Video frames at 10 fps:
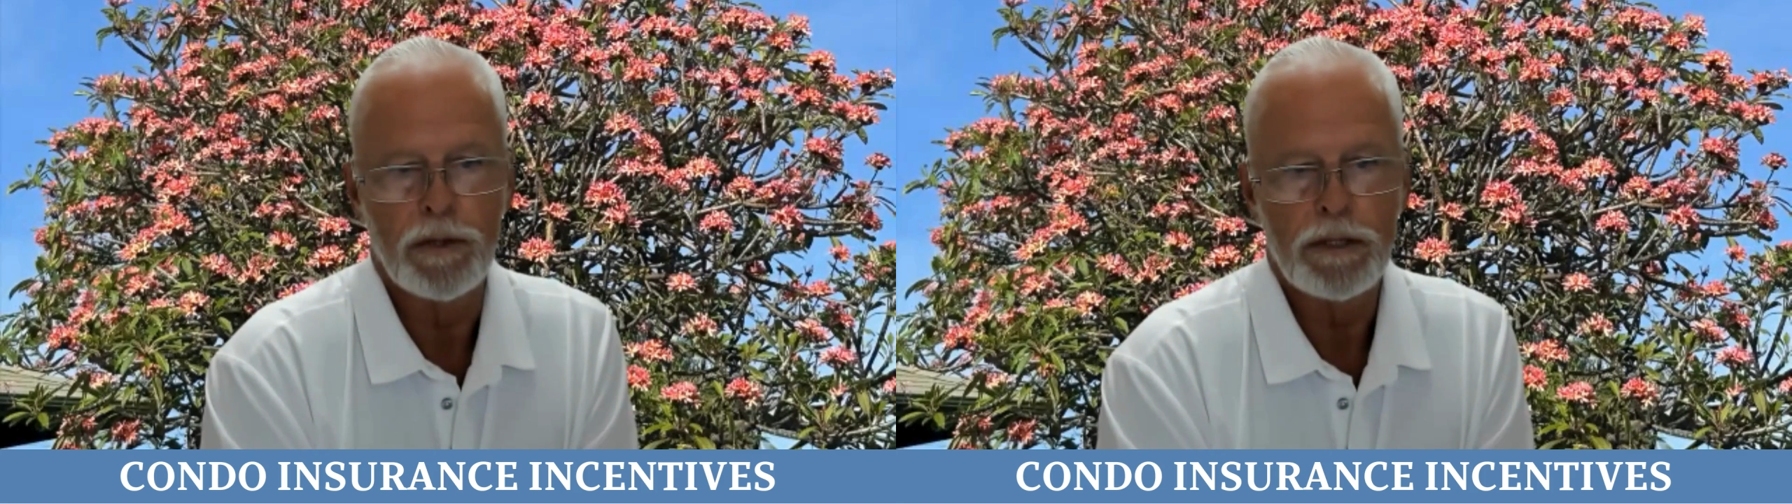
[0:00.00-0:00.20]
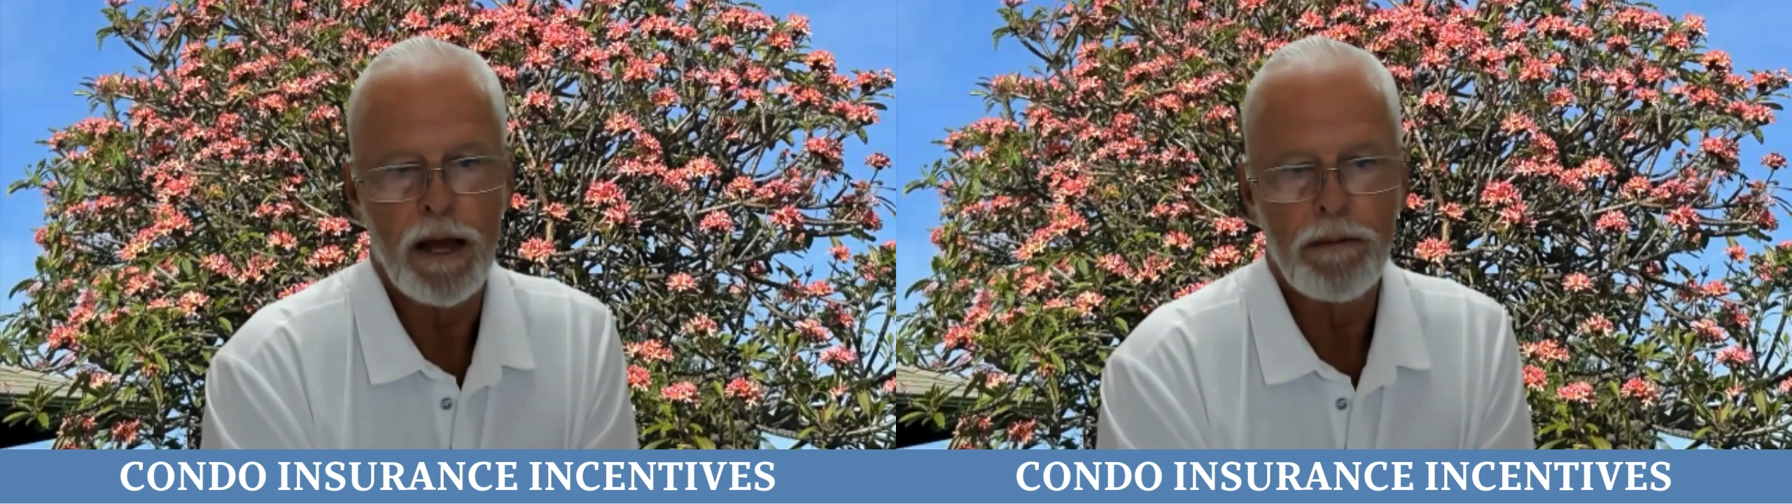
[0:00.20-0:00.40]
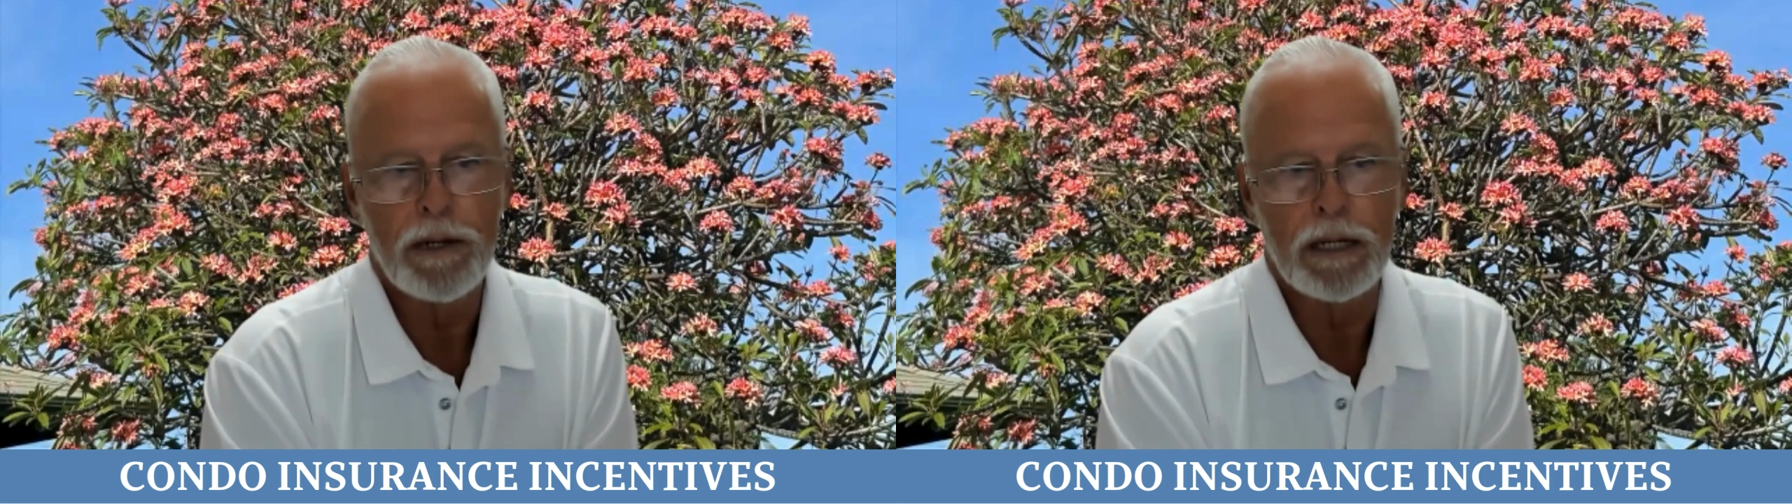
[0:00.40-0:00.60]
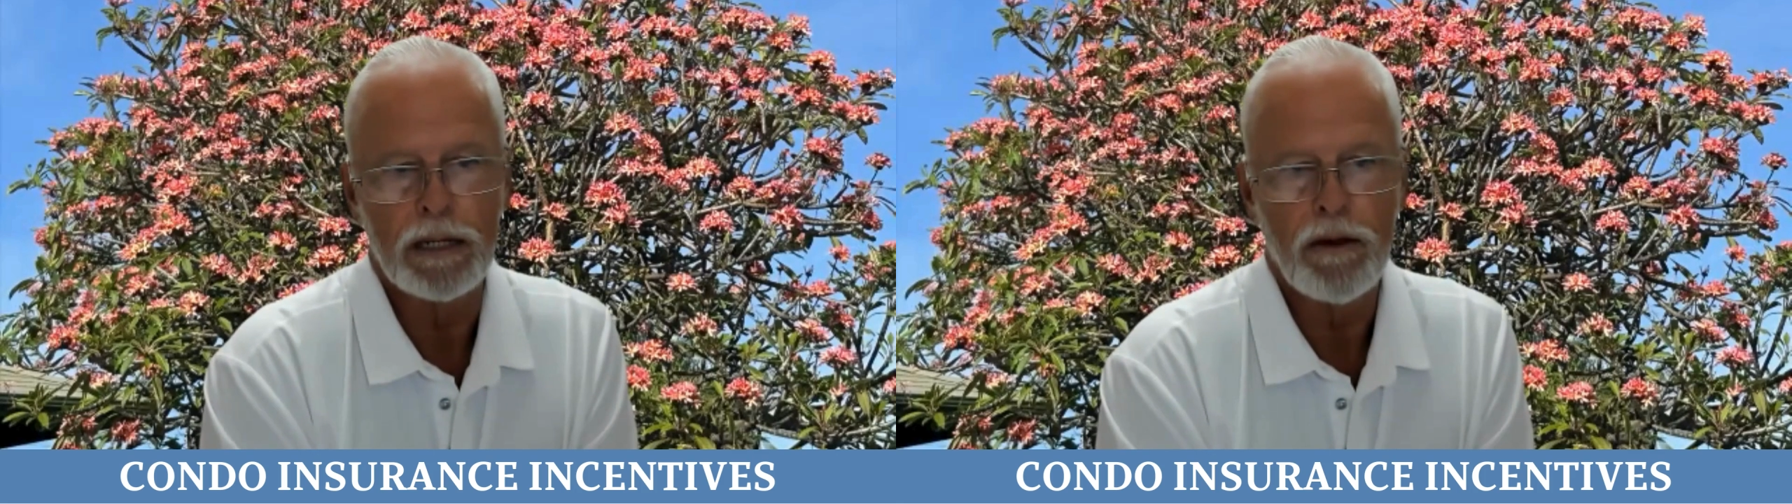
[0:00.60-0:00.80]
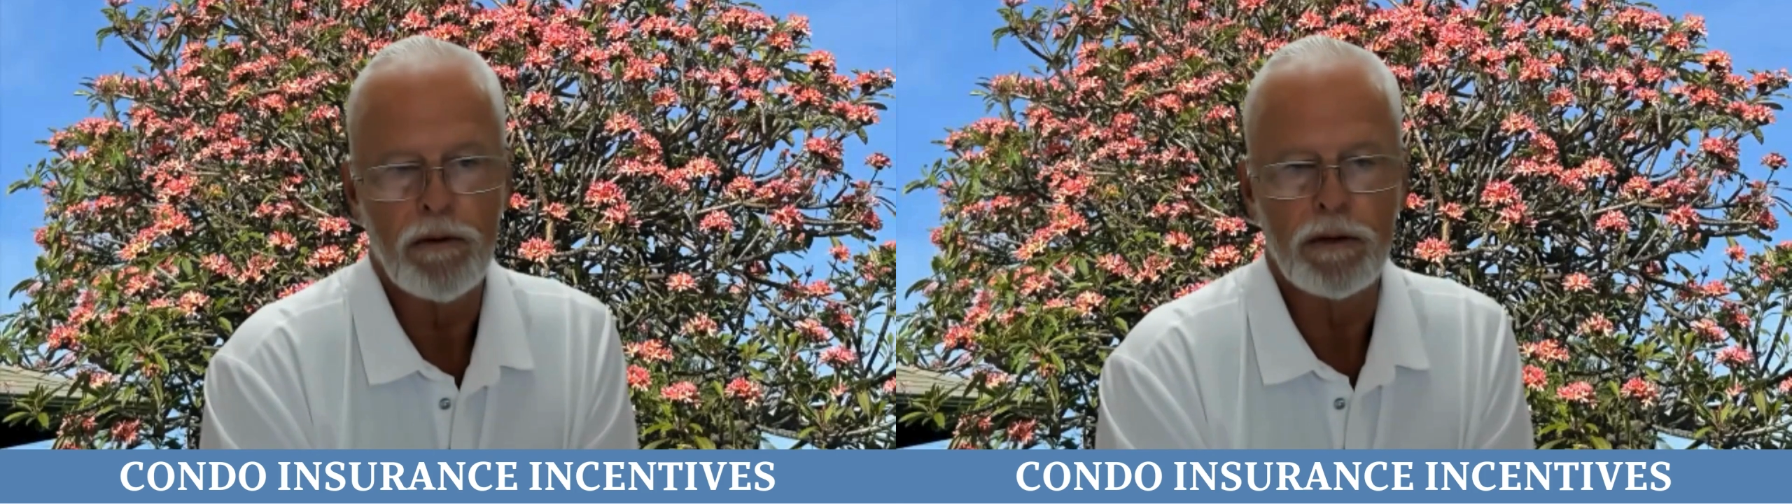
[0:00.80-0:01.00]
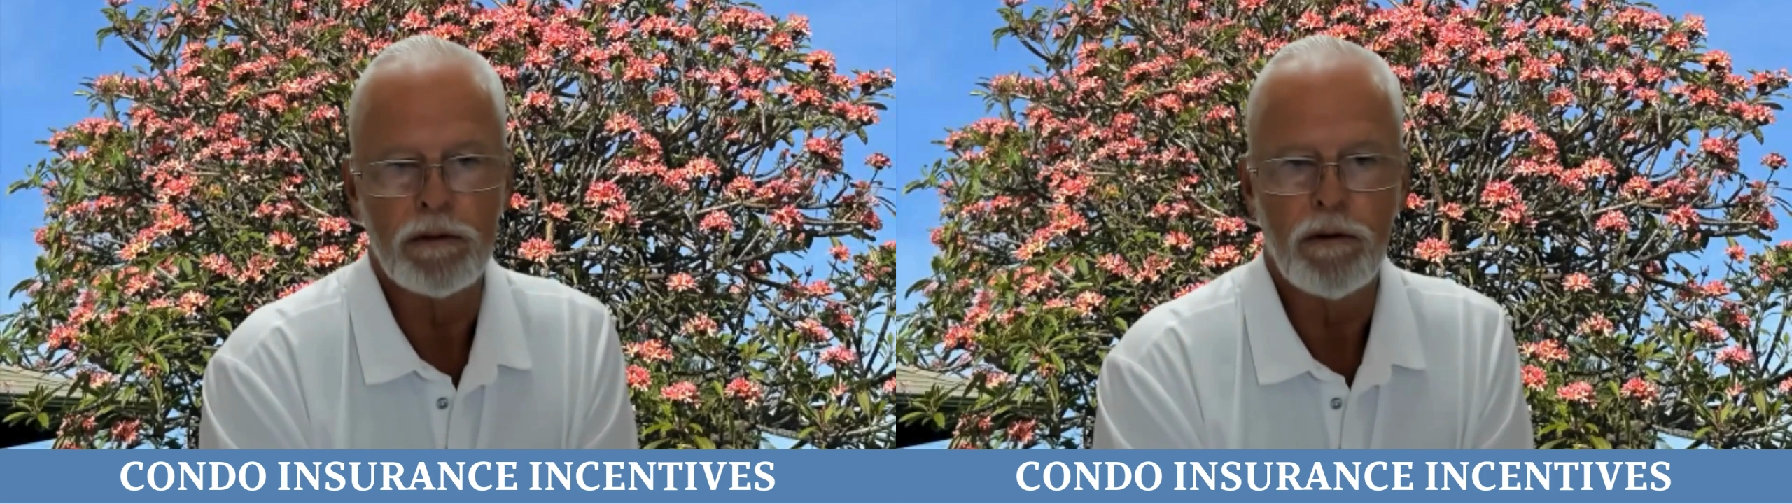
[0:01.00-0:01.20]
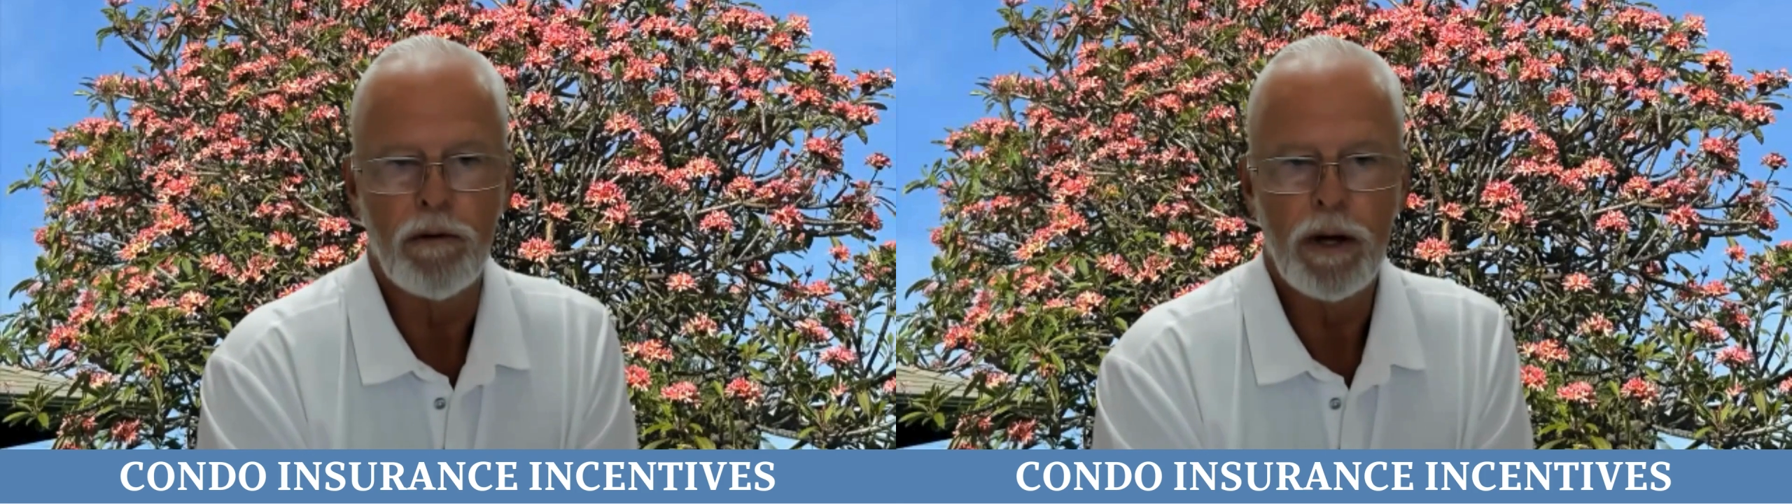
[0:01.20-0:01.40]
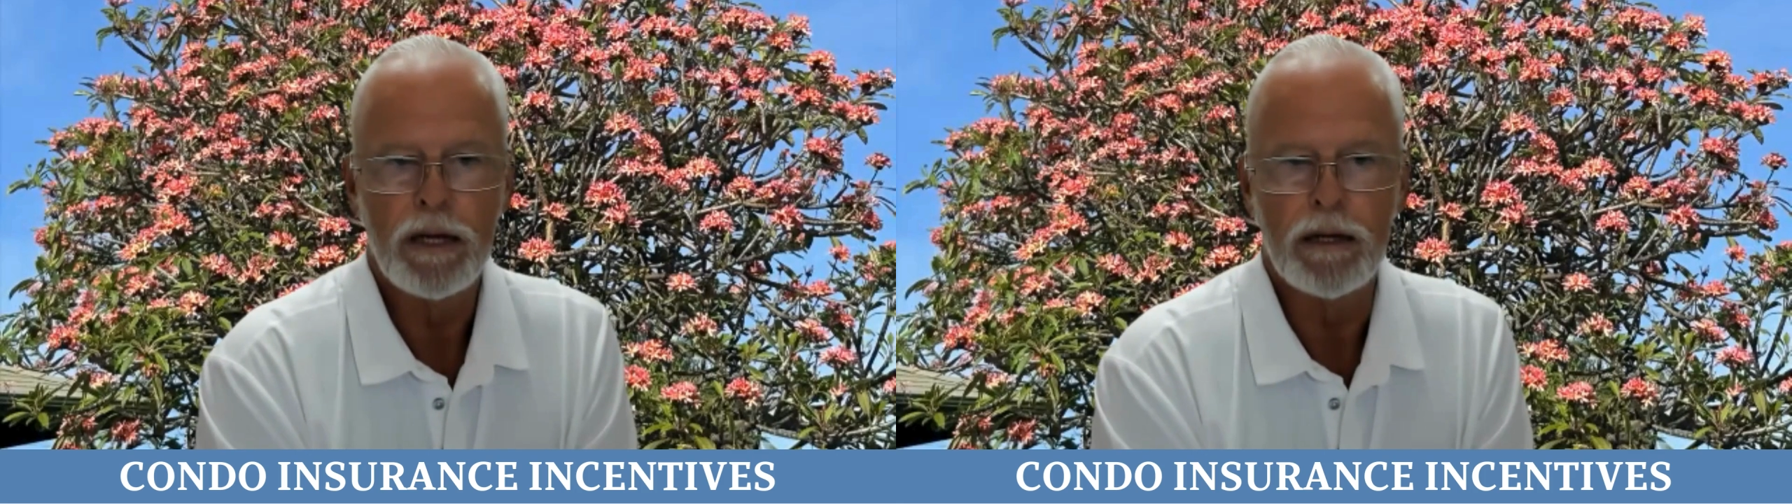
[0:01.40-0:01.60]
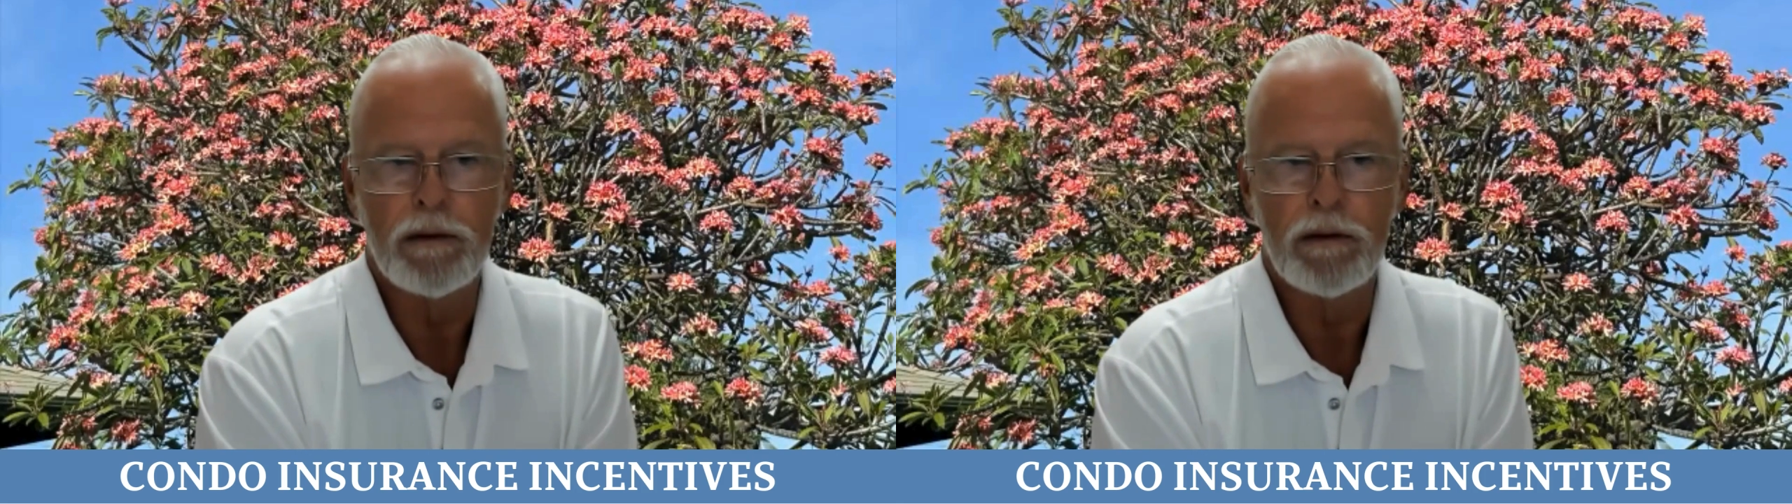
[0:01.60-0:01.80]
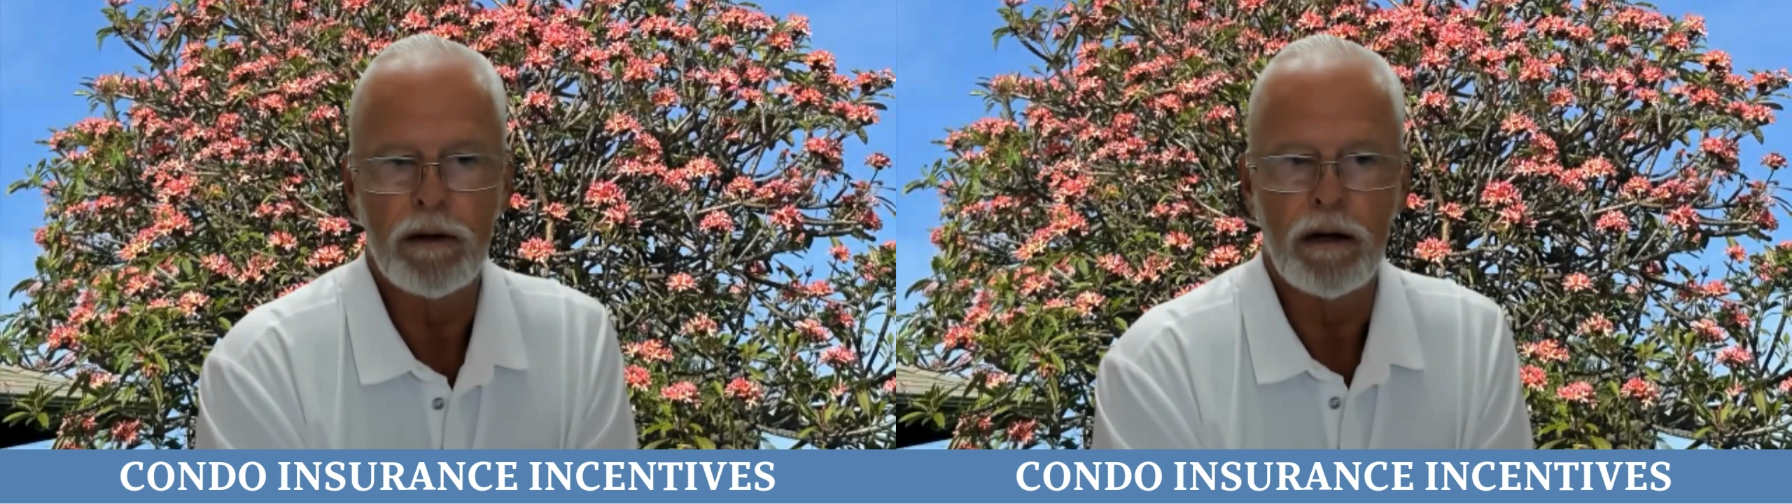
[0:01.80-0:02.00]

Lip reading: what's happening now in Hawaii